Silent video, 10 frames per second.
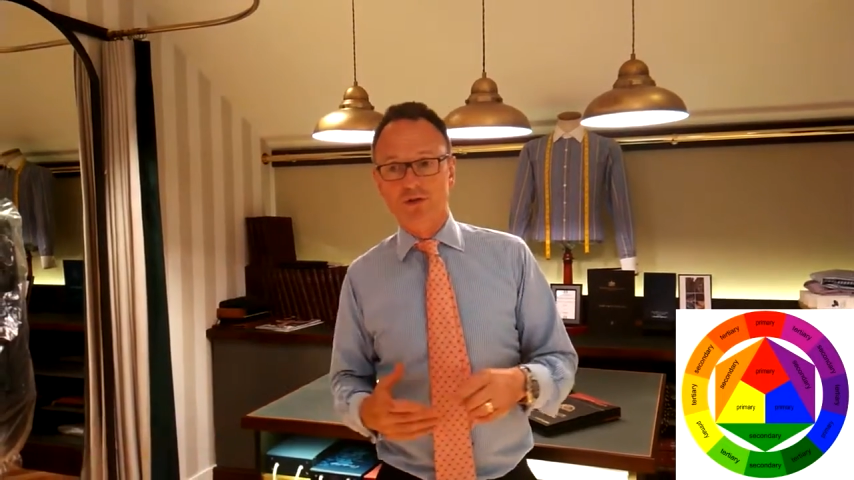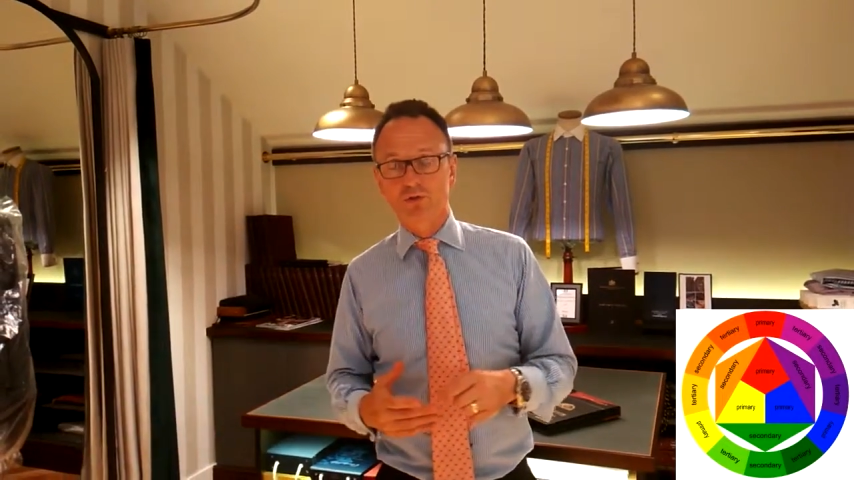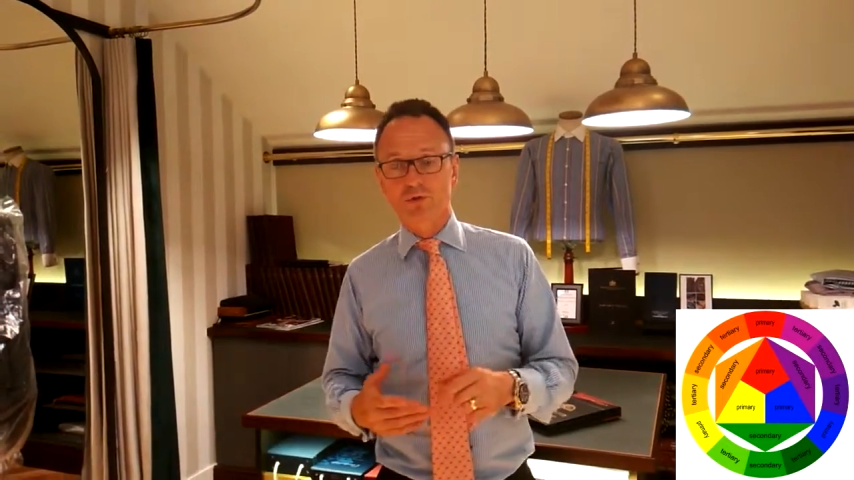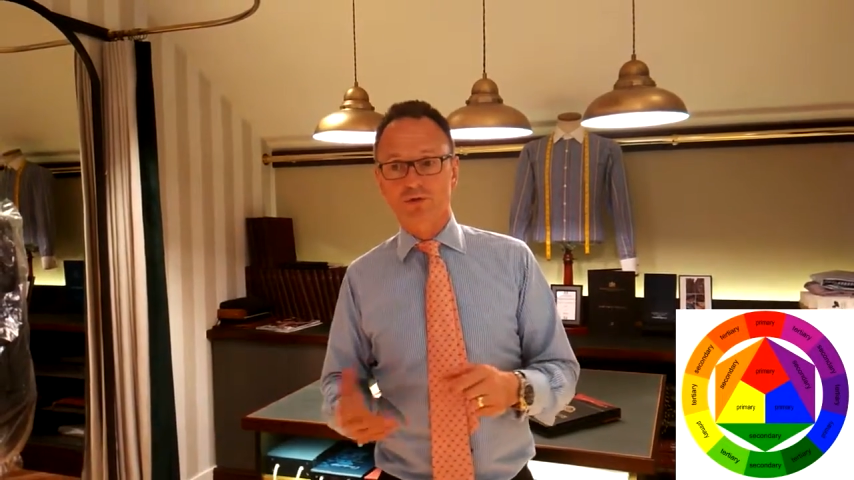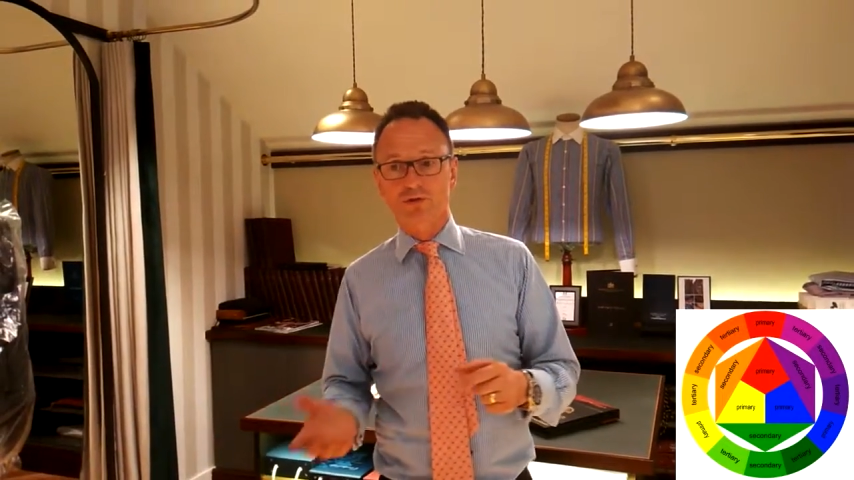
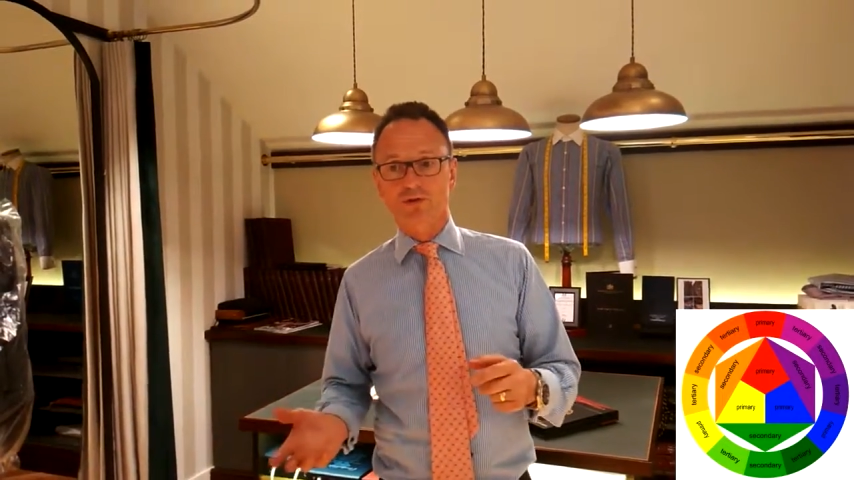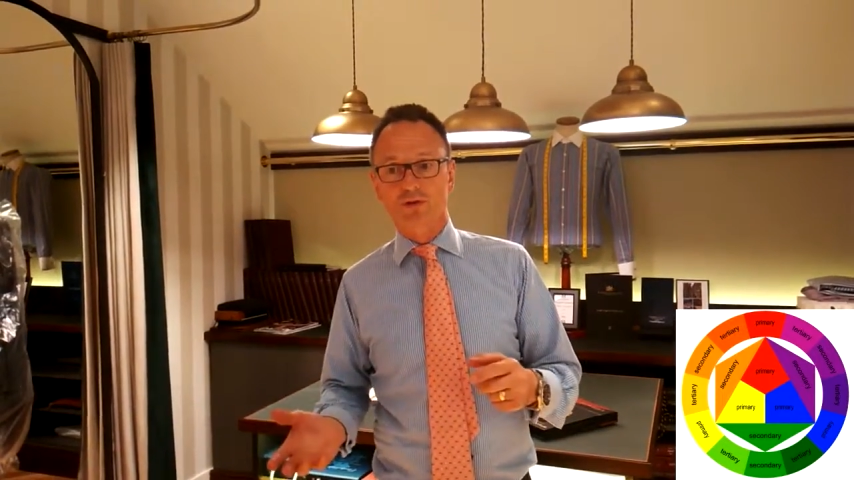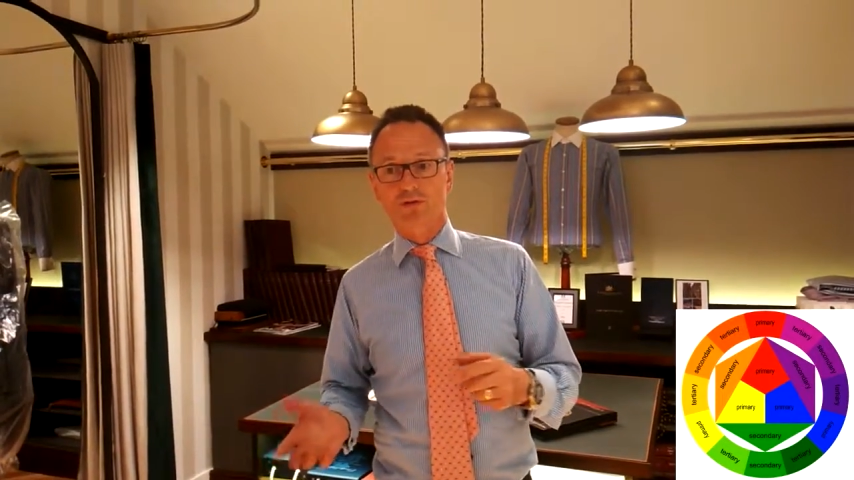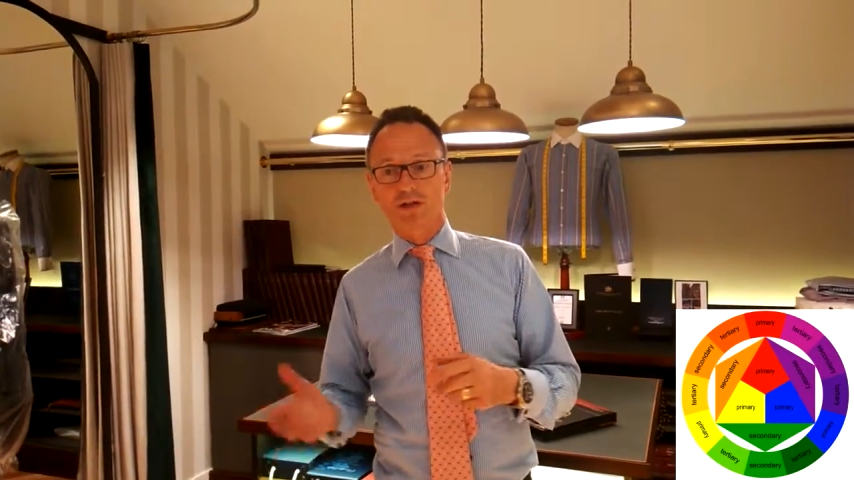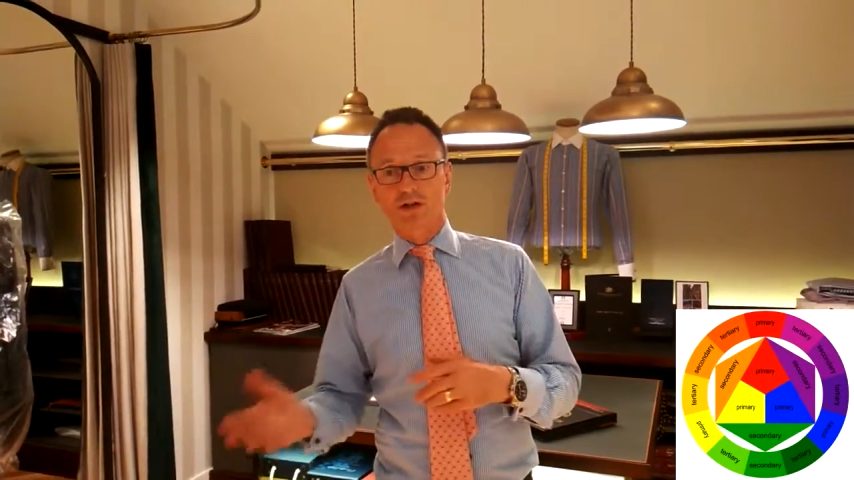you wouldn't
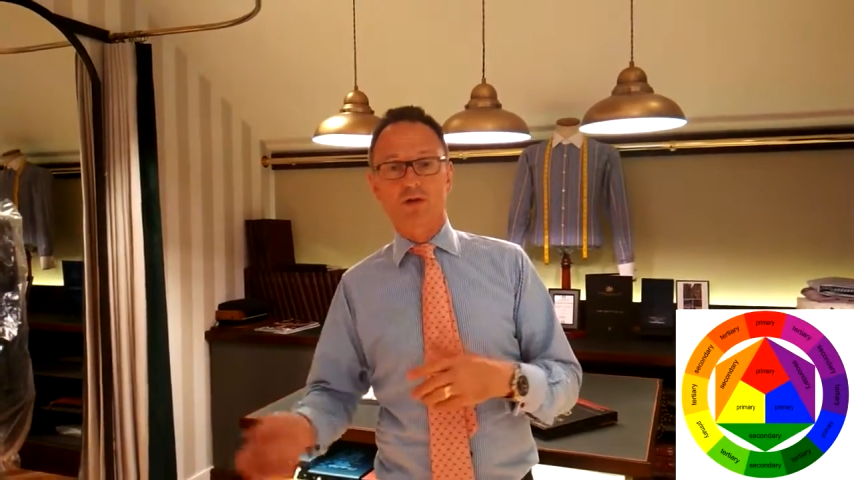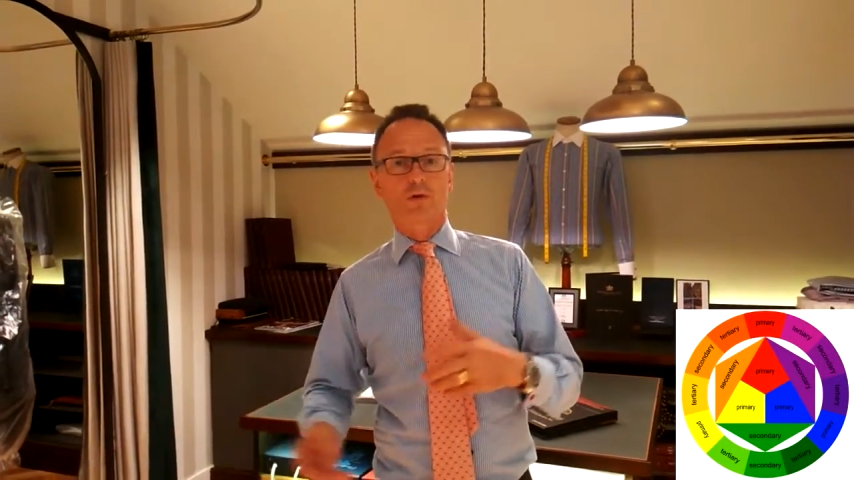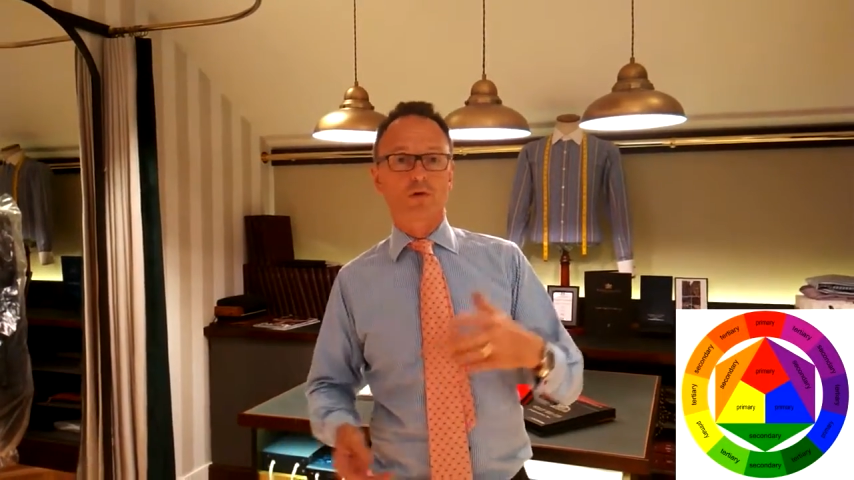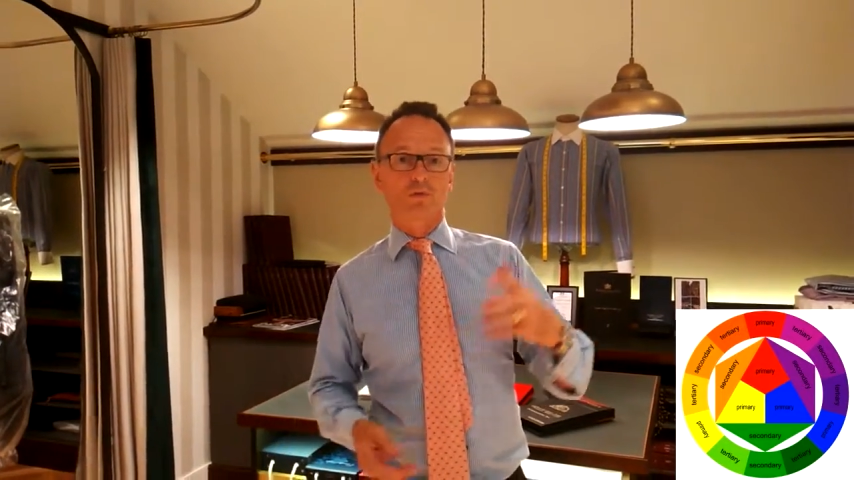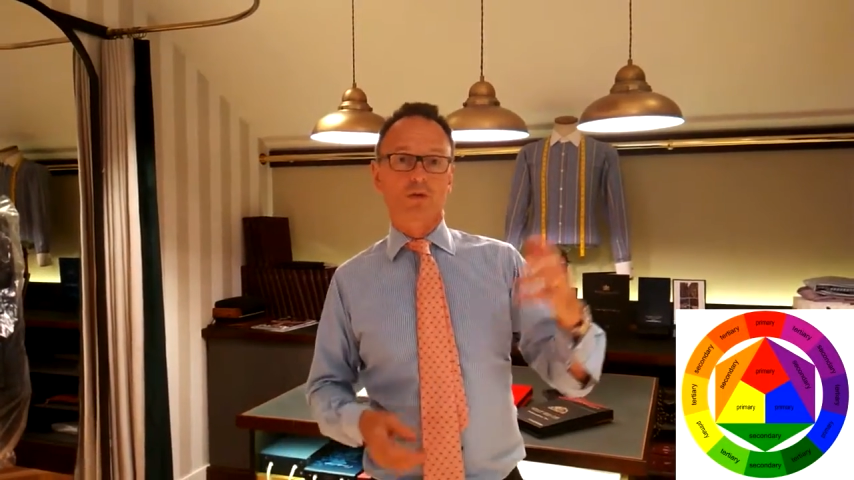sort of think that orange